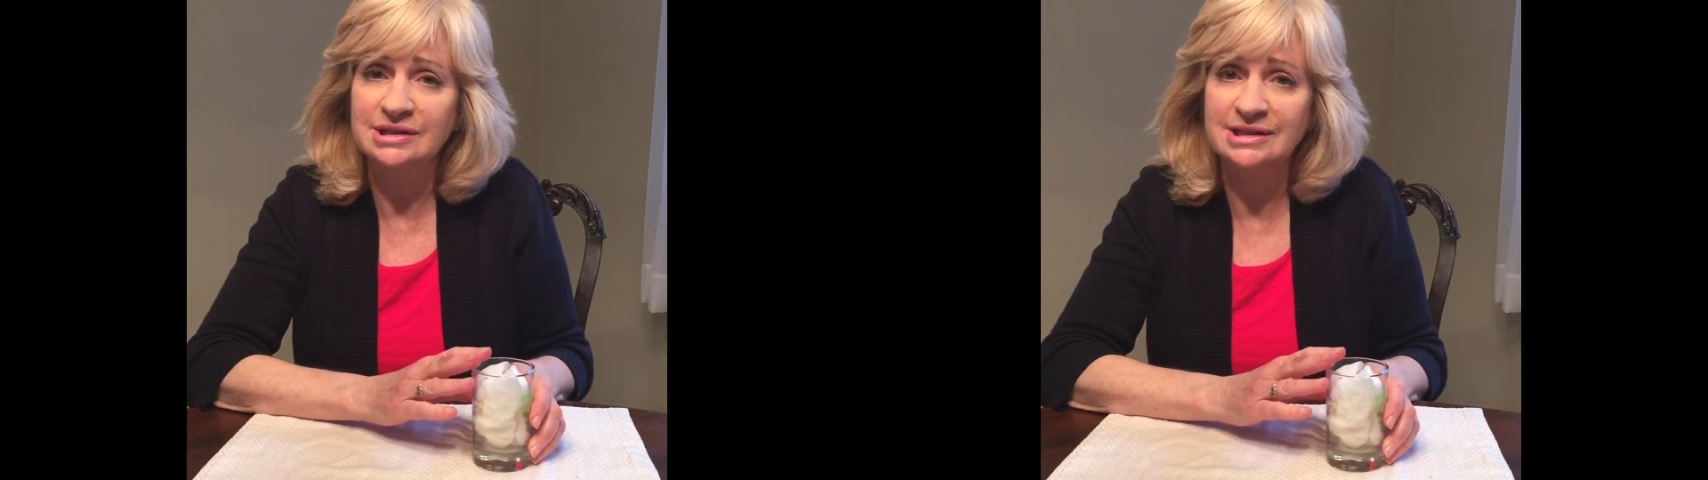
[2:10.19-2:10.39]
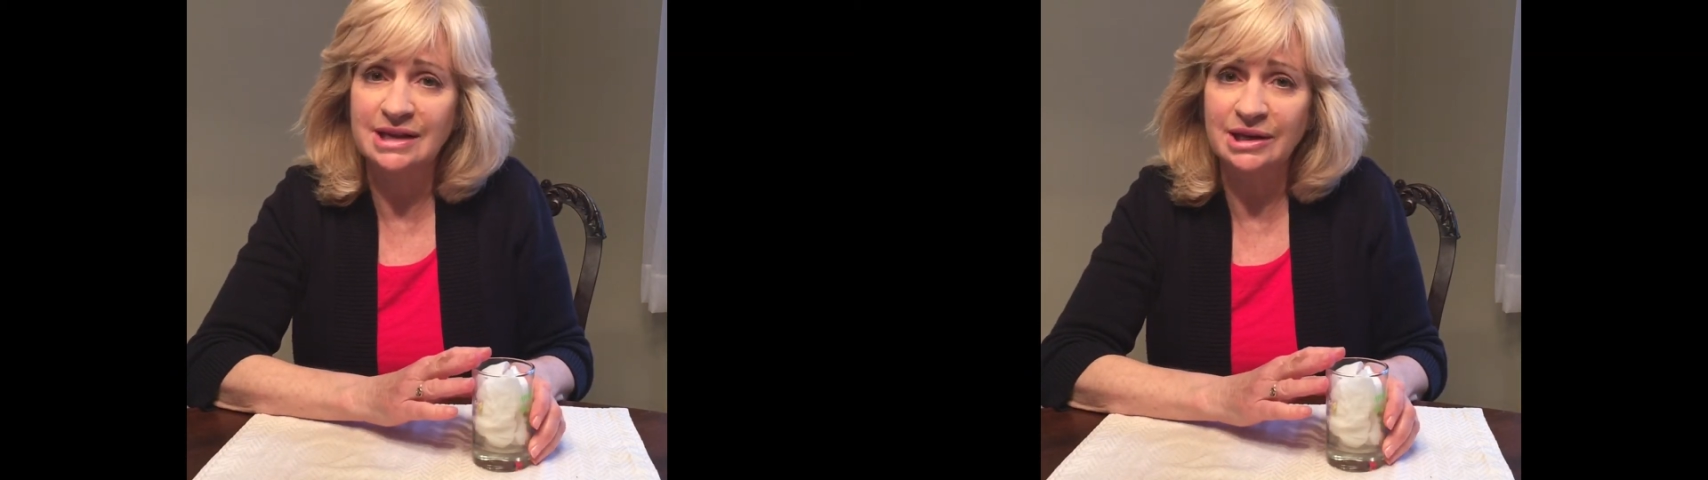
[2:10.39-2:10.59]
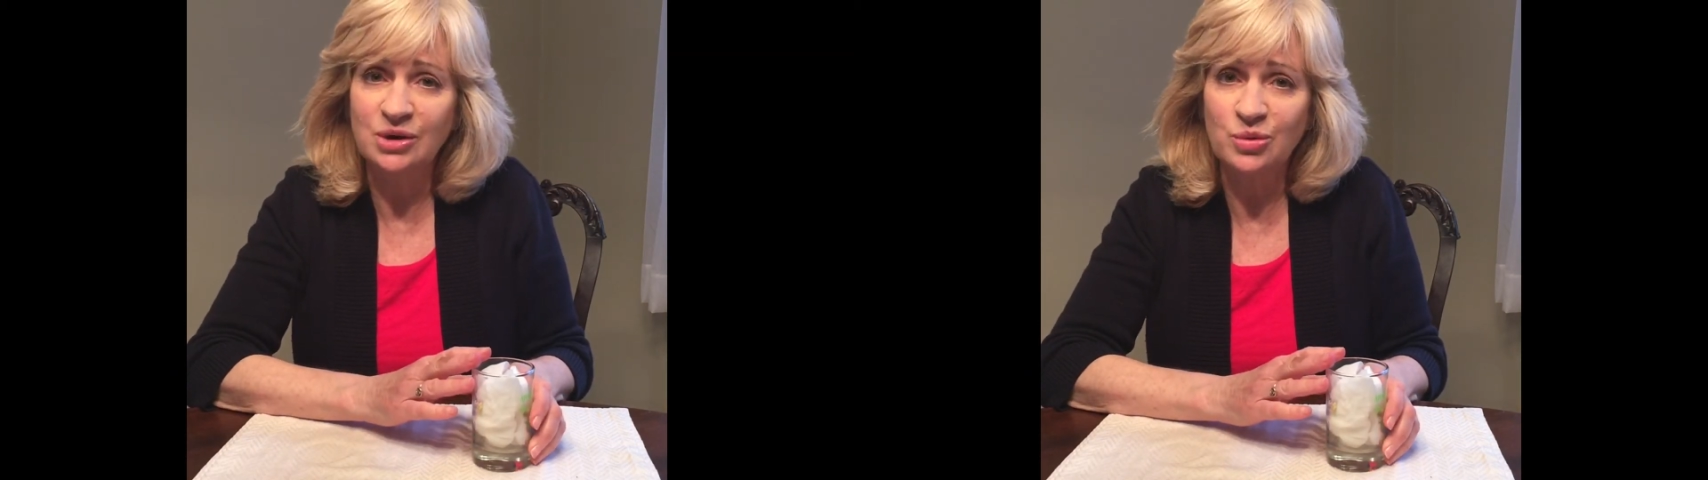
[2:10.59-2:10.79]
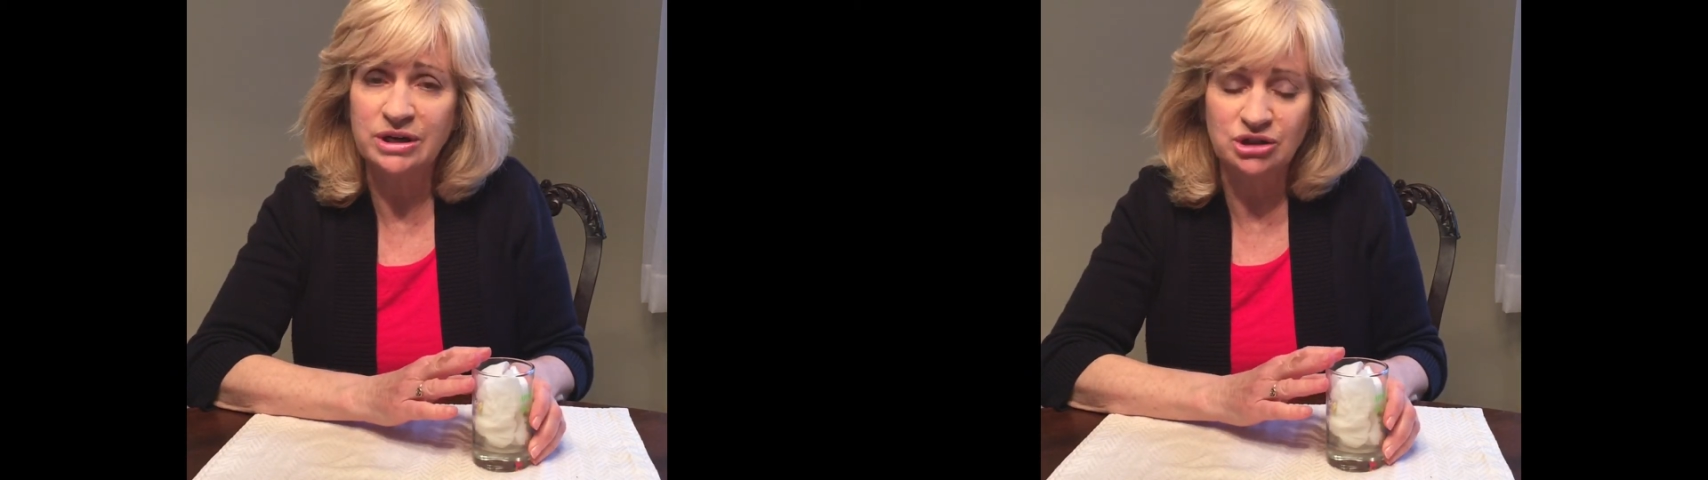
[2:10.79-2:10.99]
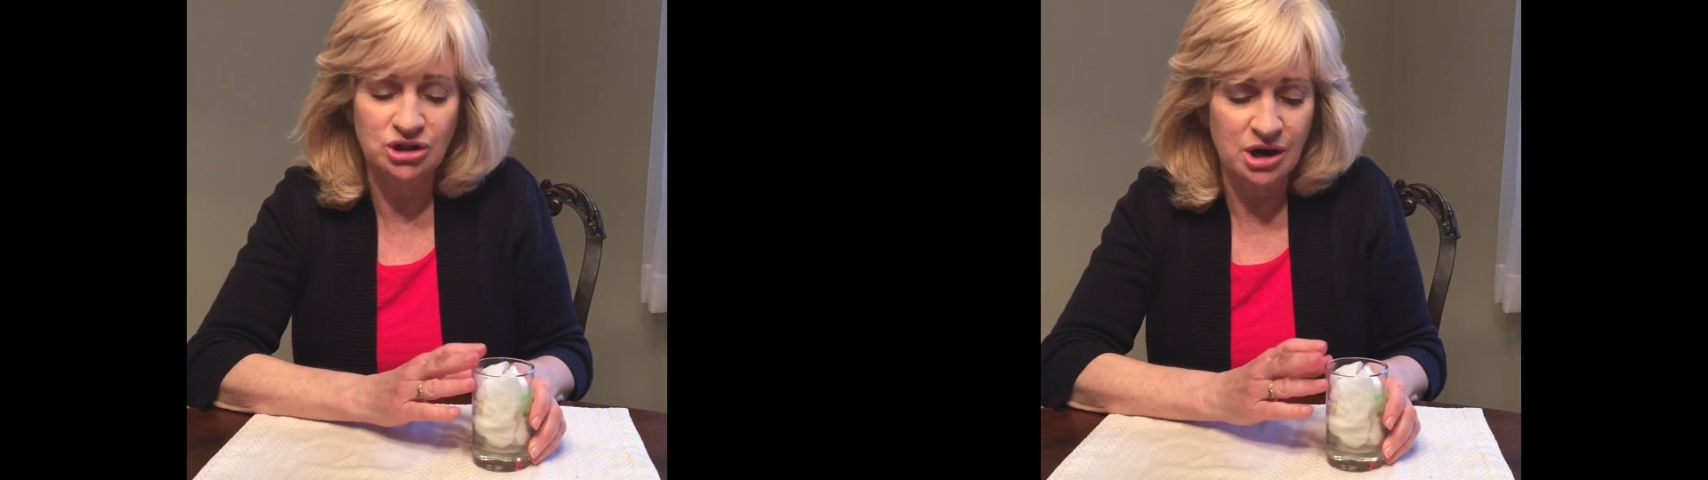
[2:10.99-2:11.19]
sunny
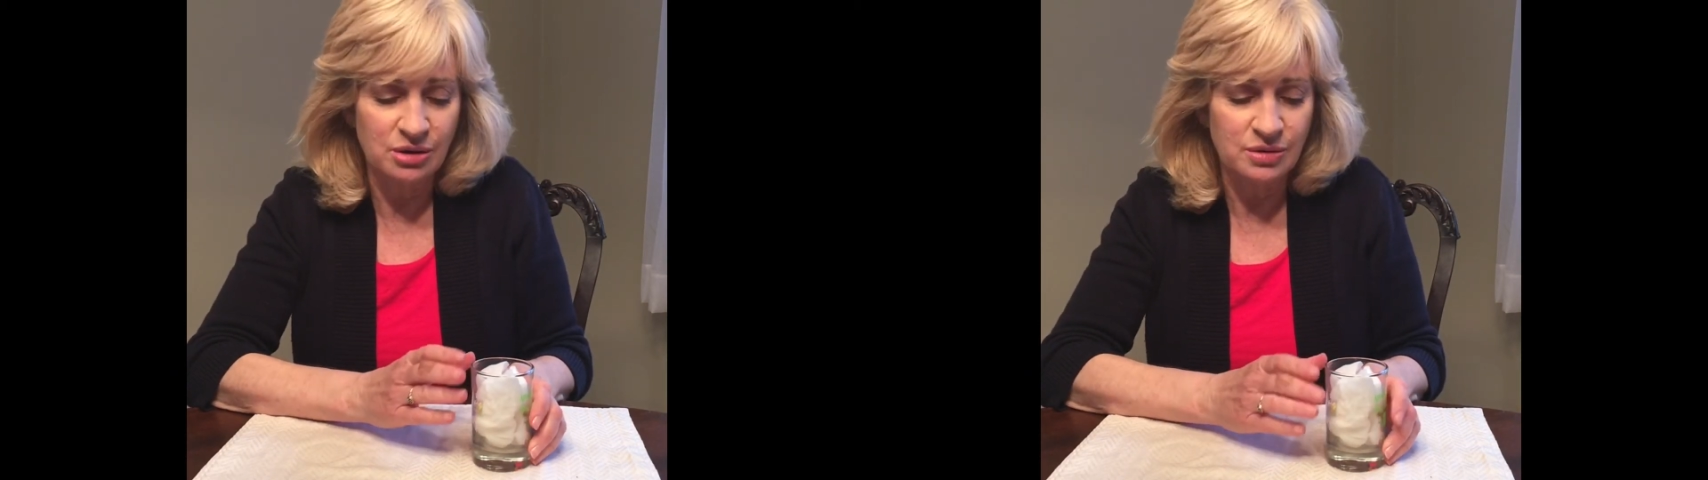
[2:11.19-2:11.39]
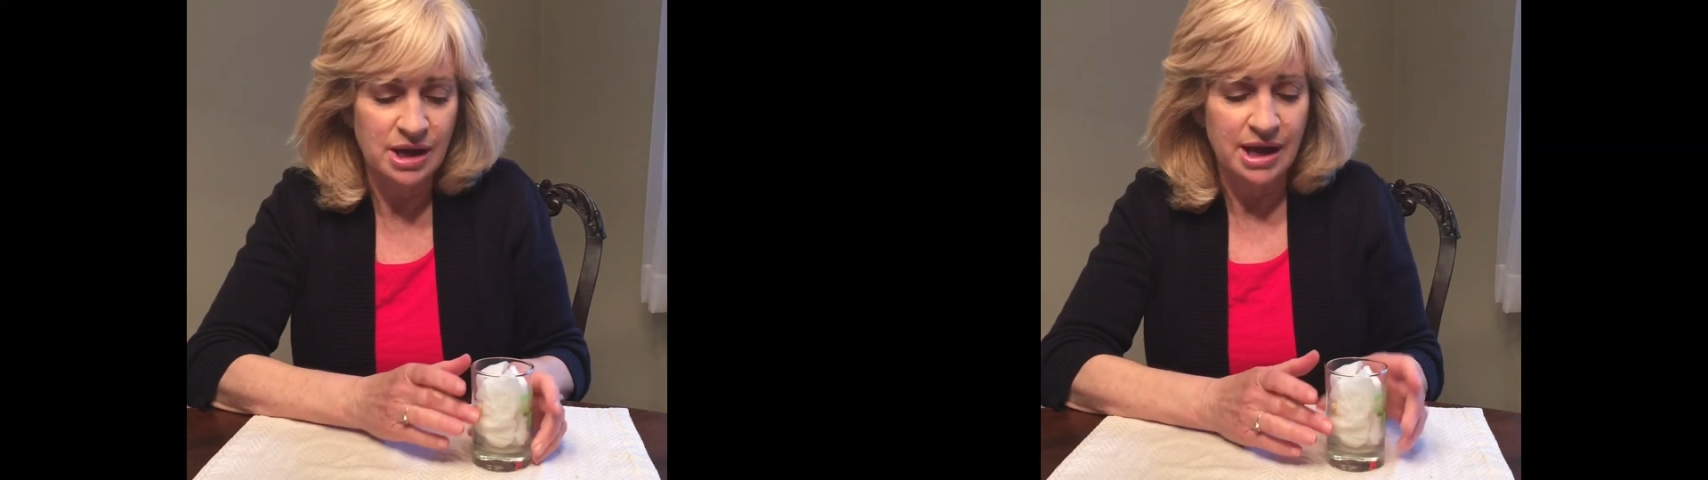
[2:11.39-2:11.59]
window